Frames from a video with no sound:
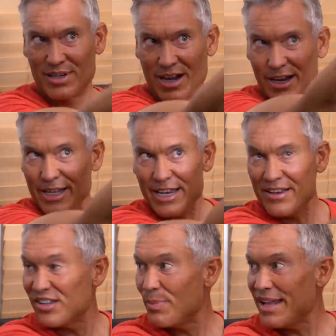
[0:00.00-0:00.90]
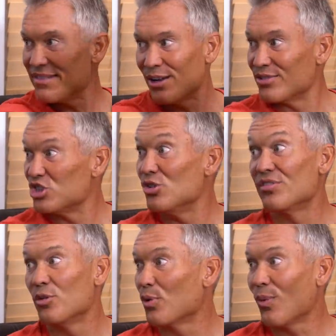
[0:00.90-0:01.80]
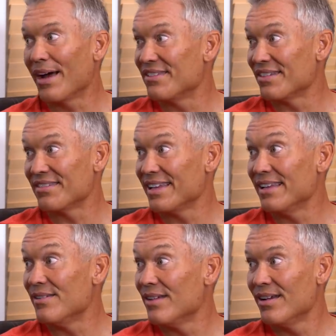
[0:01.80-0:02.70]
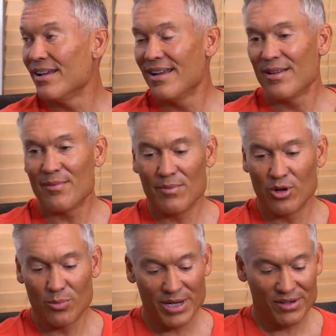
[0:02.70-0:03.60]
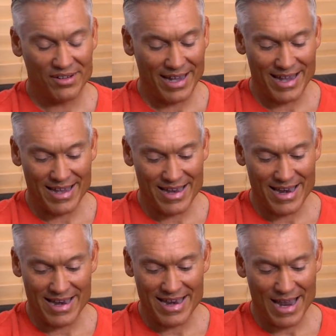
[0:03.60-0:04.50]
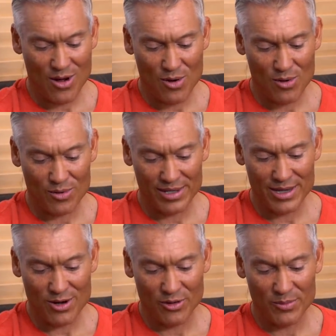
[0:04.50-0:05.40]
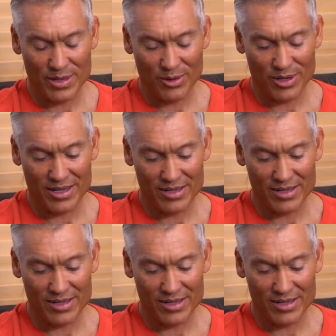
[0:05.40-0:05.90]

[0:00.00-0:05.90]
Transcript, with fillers: kind of get it into space, you know, shoot super wide 16 yeah. millimeters. And now, you know, to be able